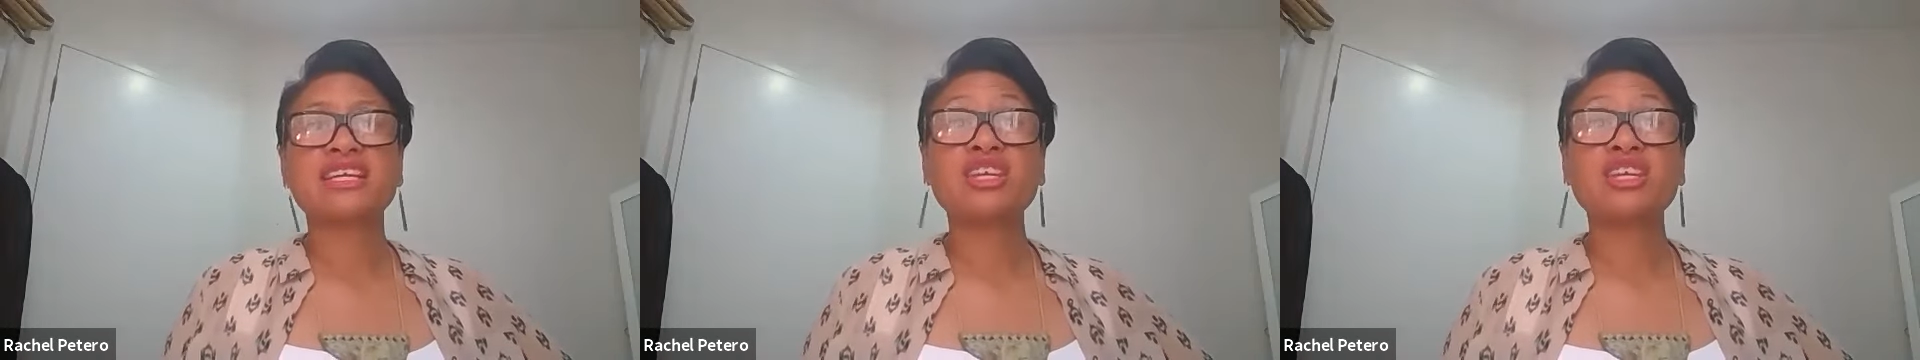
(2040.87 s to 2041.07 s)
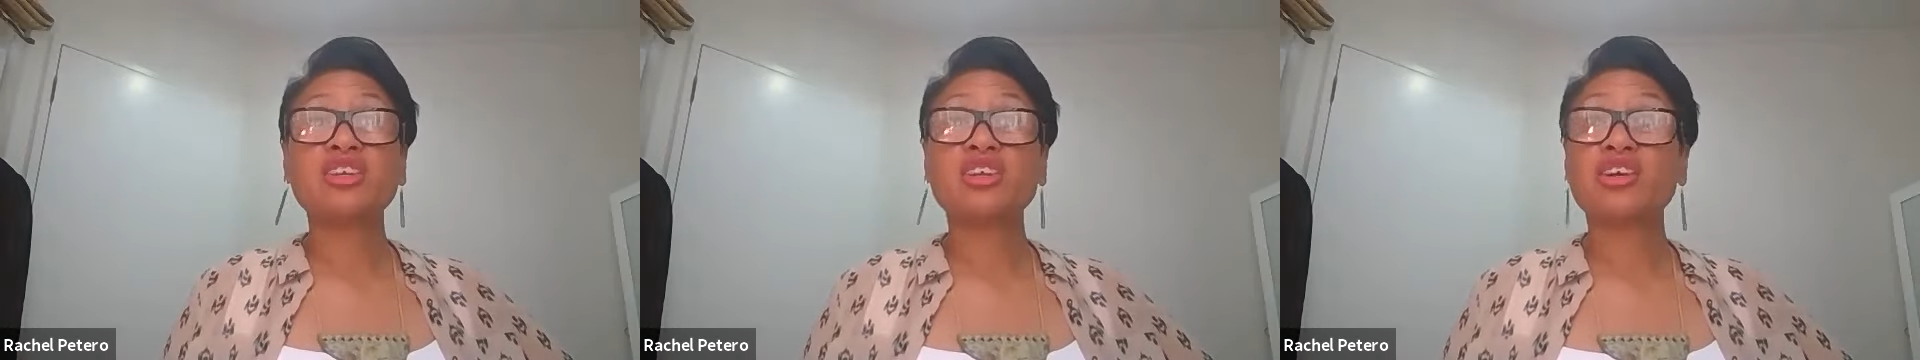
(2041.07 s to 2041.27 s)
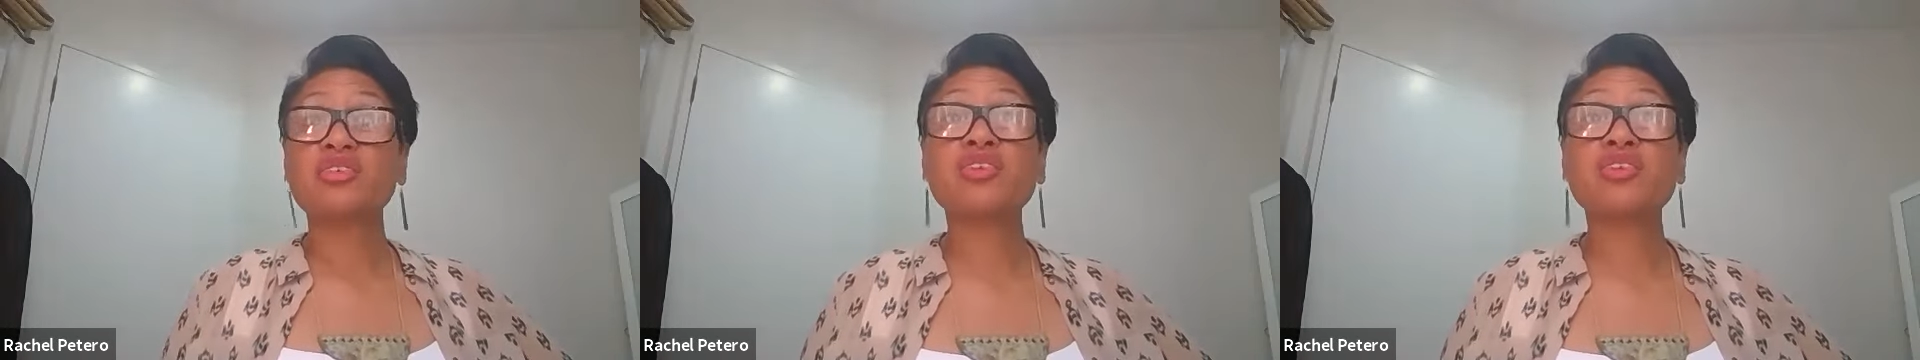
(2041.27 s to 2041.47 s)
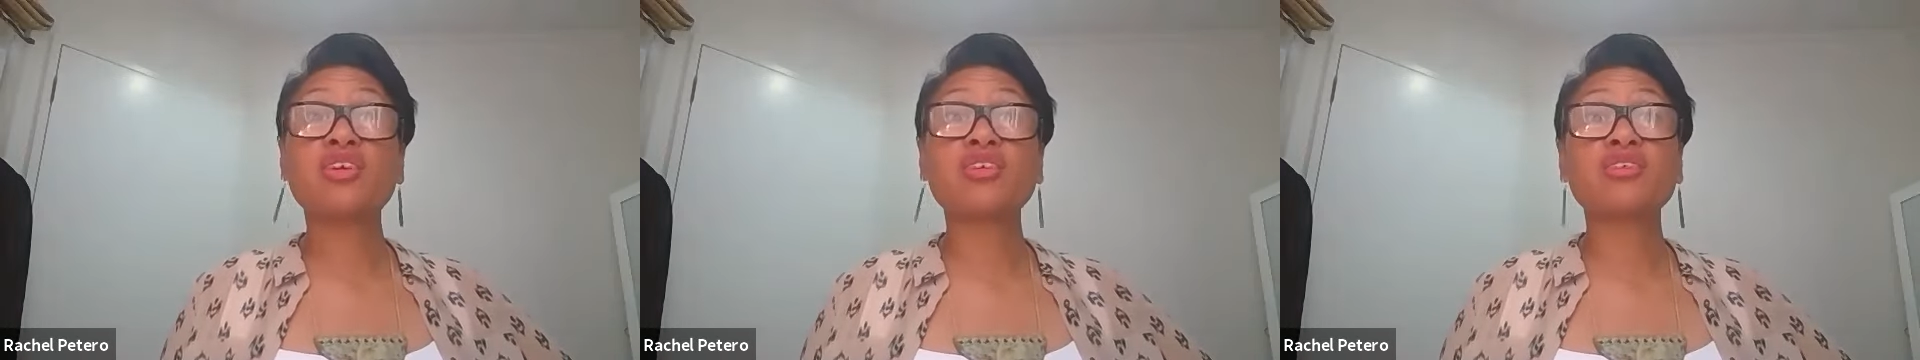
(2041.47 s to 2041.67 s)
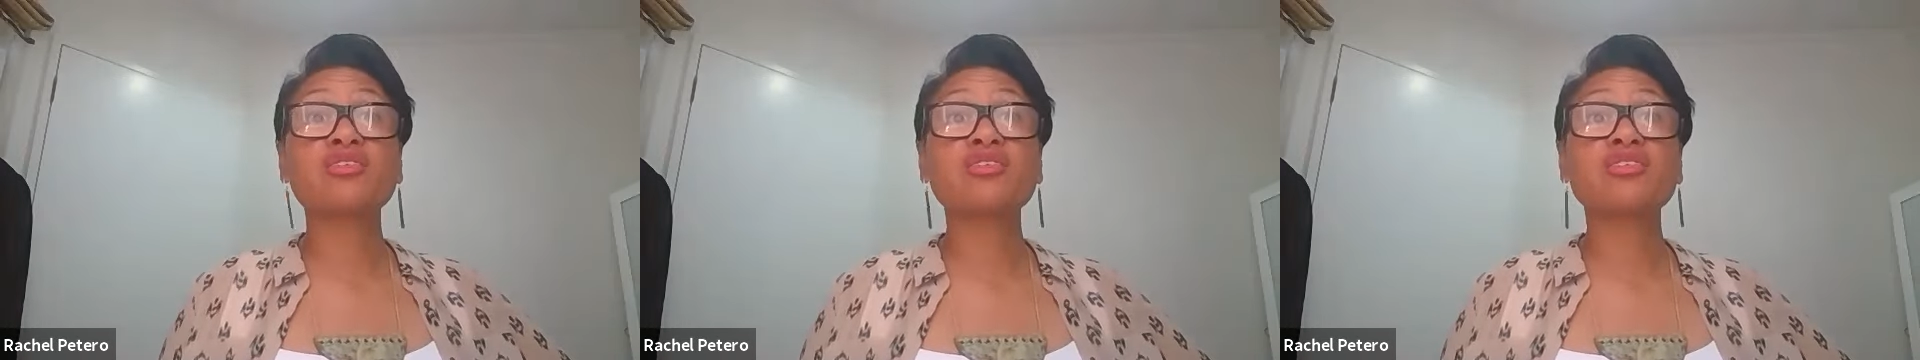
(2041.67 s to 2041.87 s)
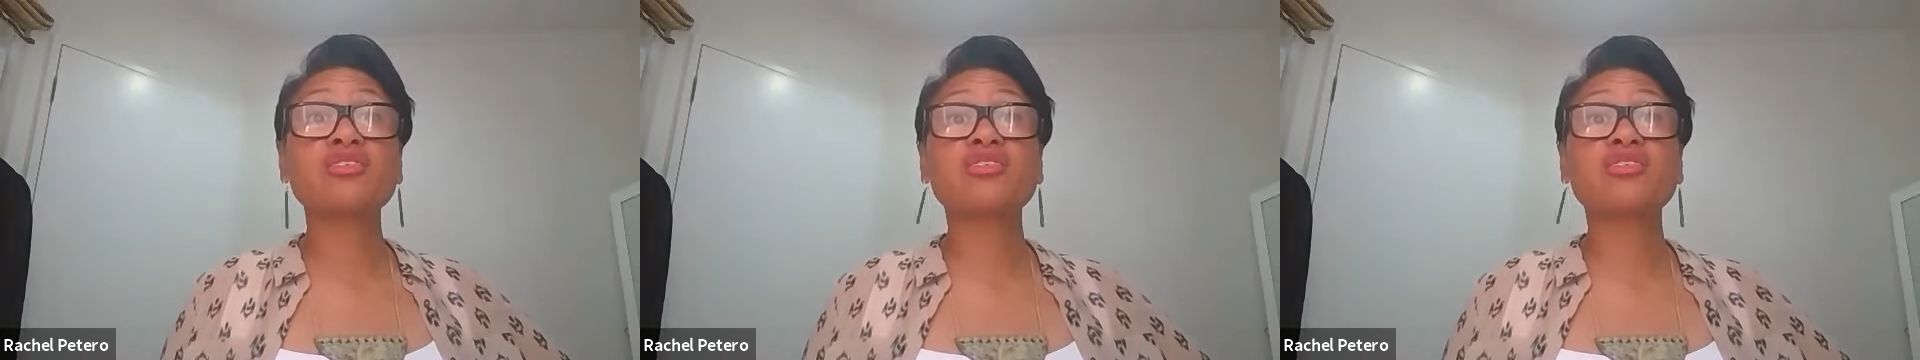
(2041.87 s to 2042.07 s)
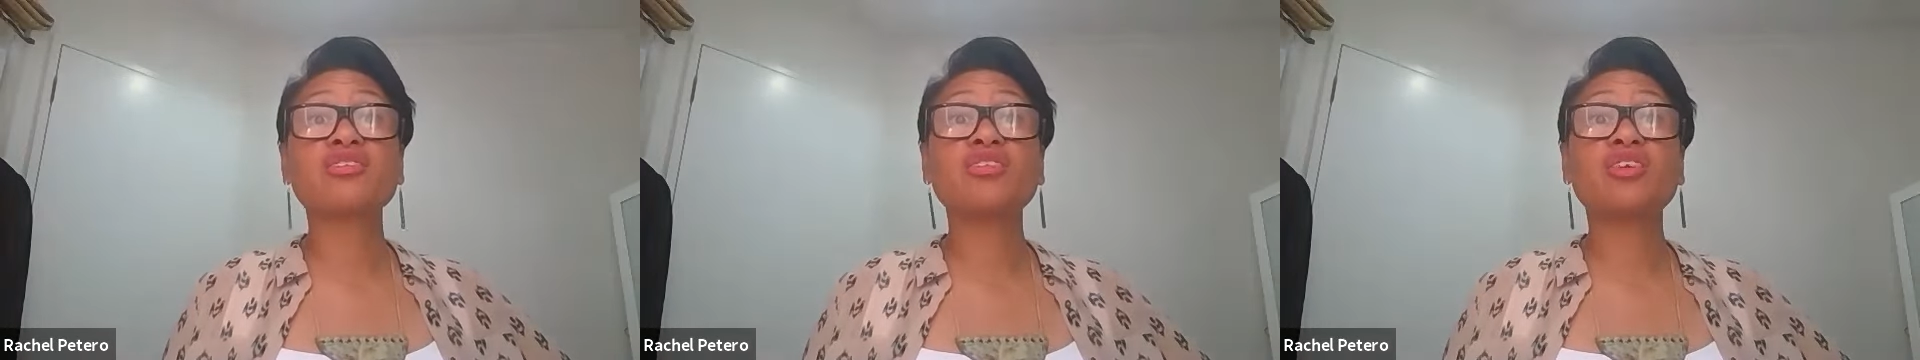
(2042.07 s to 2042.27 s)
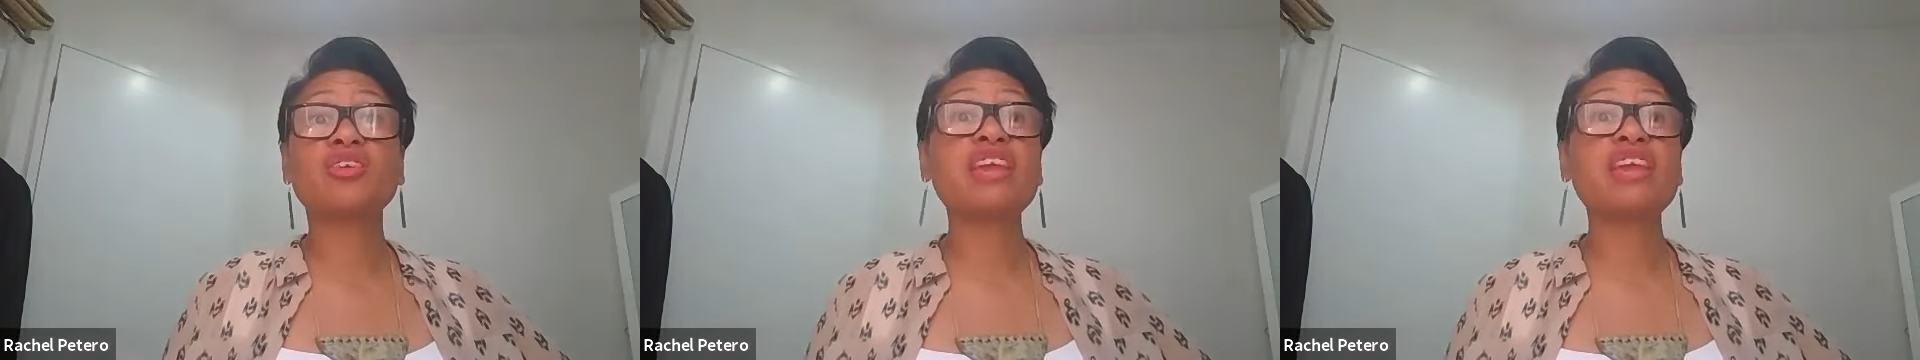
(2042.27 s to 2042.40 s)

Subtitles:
you know, not